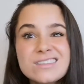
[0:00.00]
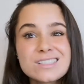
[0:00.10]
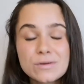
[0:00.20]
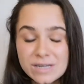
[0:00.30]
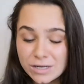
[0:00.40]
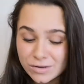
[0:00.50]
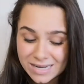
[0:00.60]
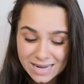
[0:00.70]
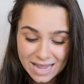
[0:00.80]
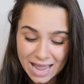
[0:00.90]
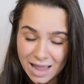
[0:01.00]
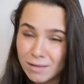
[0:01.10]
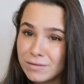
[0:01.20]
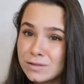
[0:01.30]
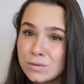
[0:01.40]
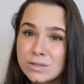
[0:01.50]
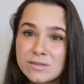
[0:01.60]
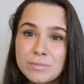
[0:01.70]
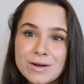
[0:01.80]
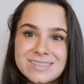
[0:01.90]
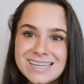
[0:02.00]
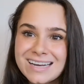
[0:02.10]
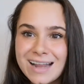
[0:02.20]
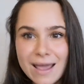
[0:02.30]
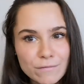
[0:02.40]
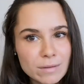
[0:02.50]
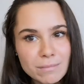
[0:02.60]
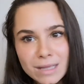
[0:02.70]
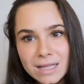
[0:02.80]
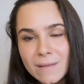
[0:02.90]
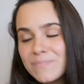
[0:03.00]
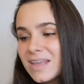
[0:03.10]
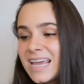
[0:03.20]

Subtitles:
So including a healthy source of protein at every meal.